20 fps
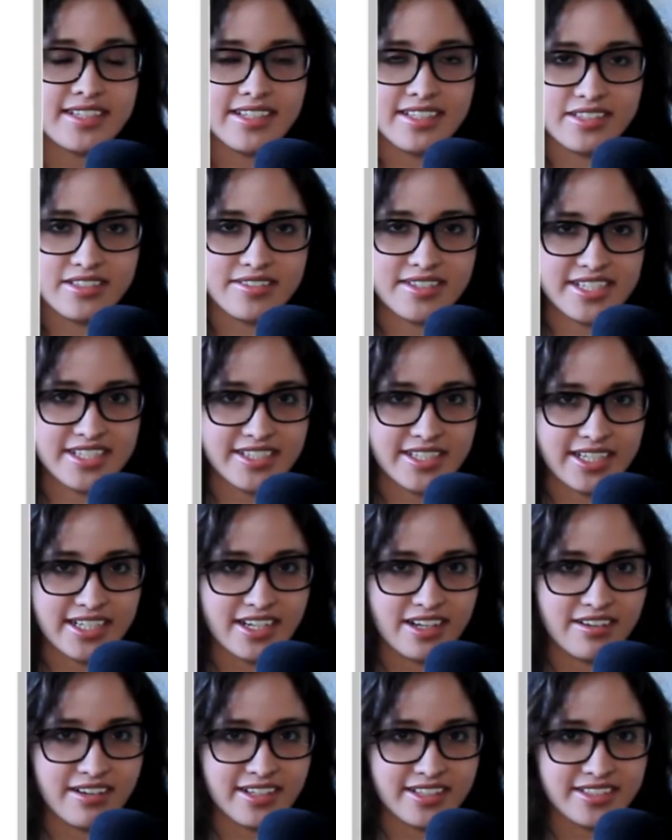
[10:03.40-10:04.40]
interesting
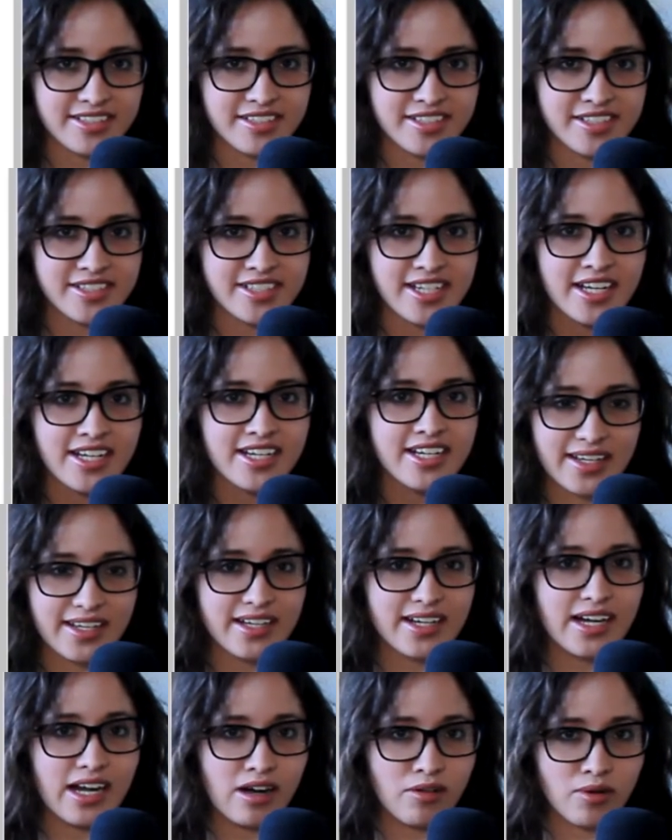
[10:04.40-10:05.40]
characters.
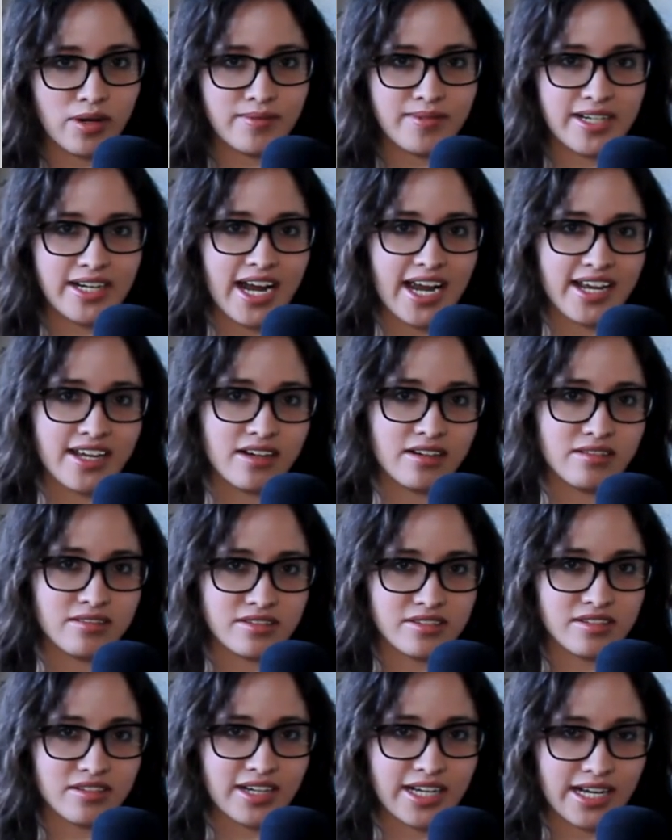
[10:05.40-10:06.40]
However, I
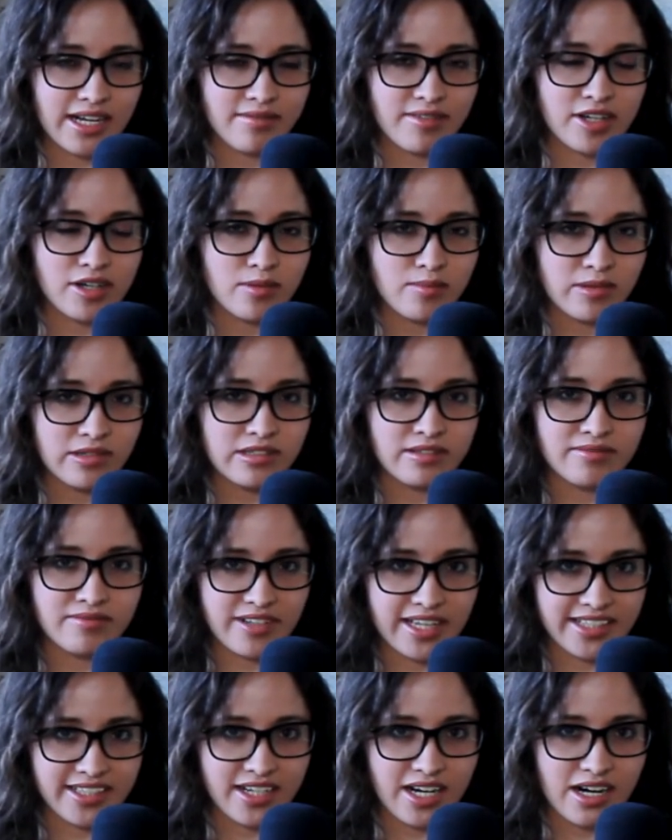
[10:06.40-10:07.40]
also have a couple of
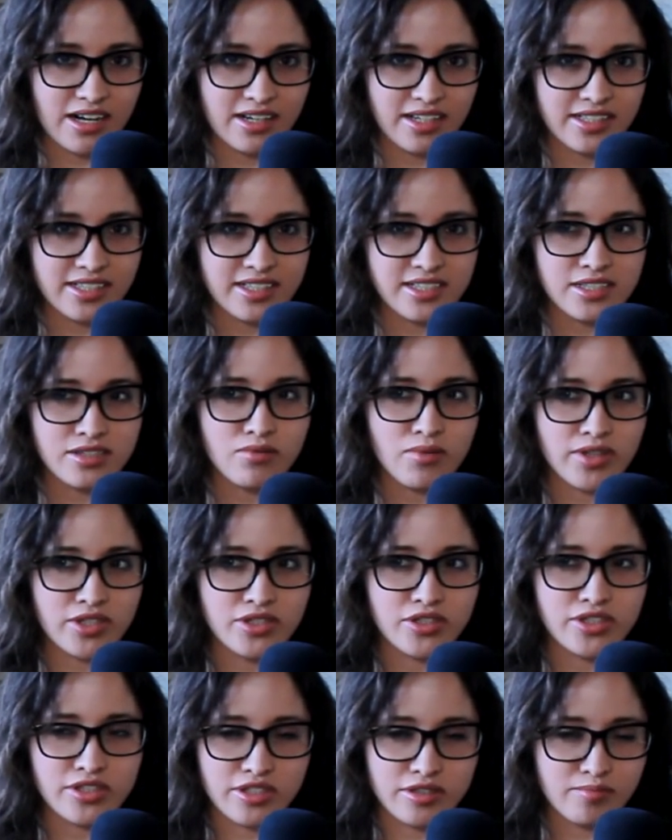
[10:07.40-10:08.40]
flat characters with
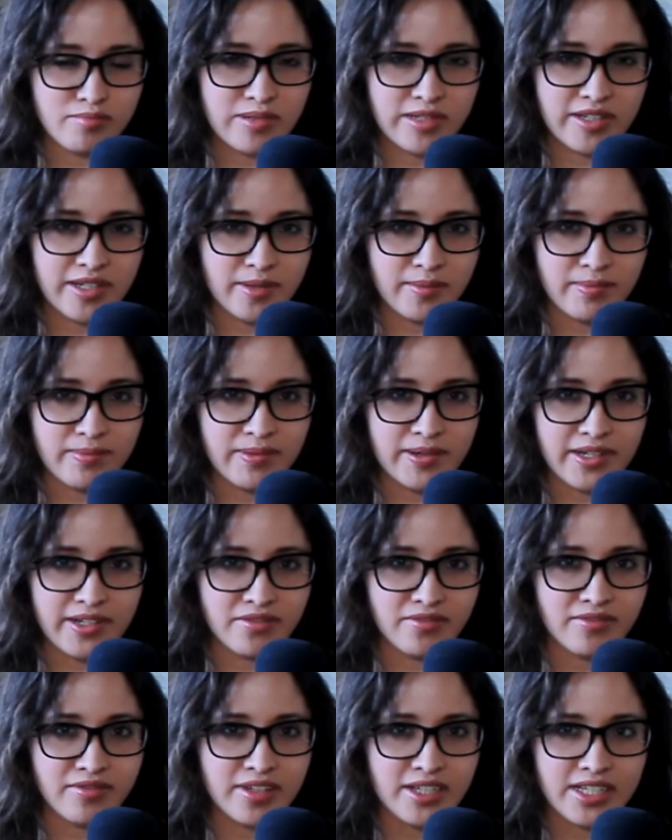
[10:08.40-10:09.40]
just very
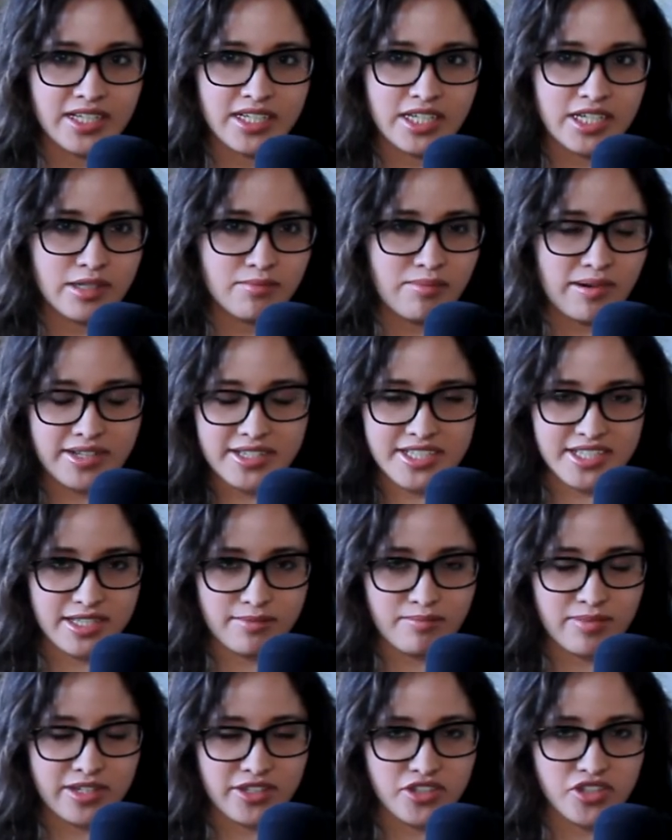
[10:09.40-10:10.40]
brief
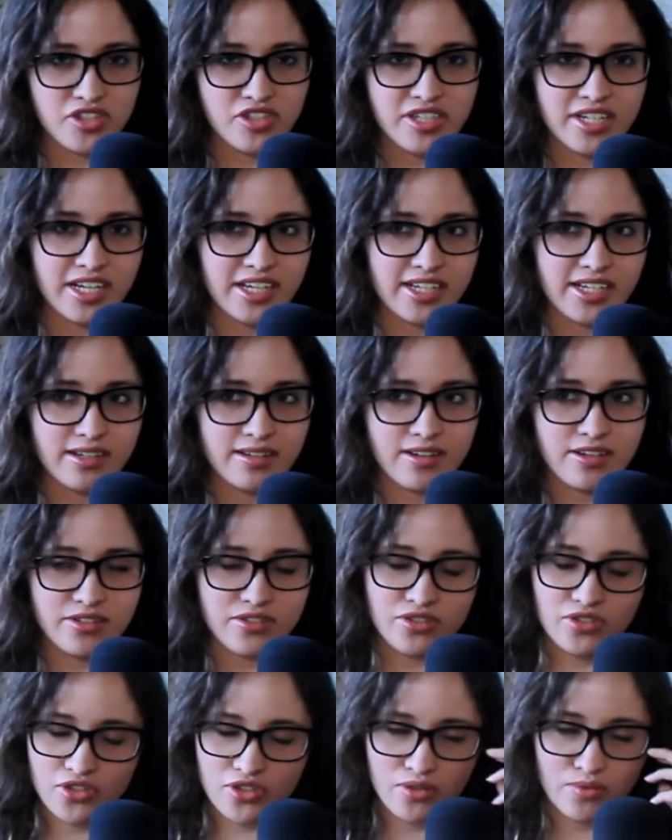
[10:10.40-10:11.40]
participation. I am
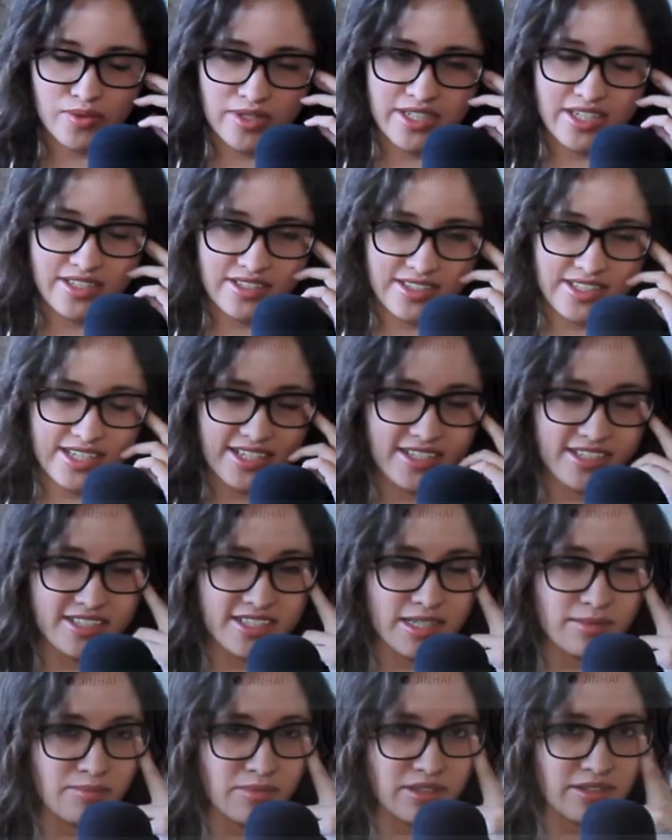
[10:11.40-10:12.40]
showing the
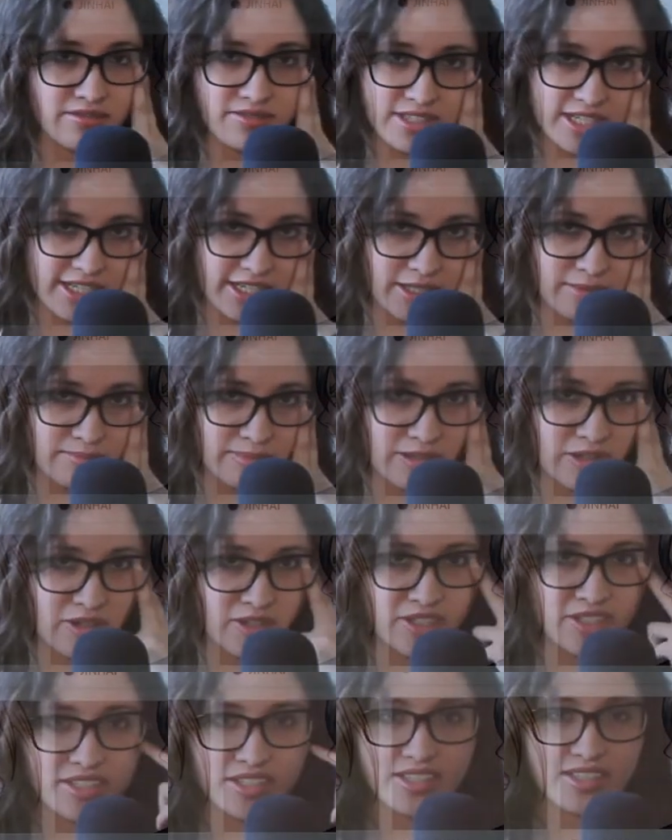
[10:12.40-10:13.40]
example of the
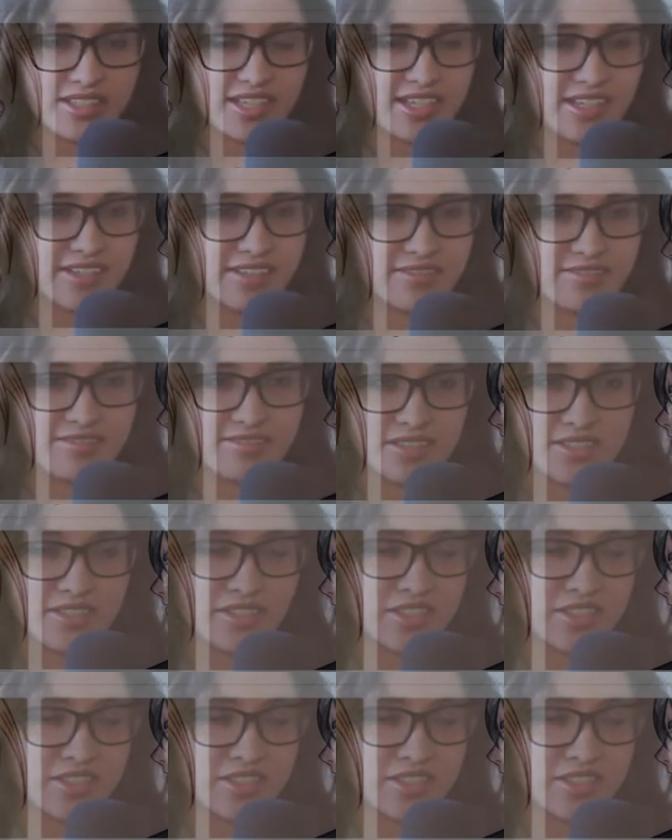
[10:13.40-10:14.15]
Emperor. They is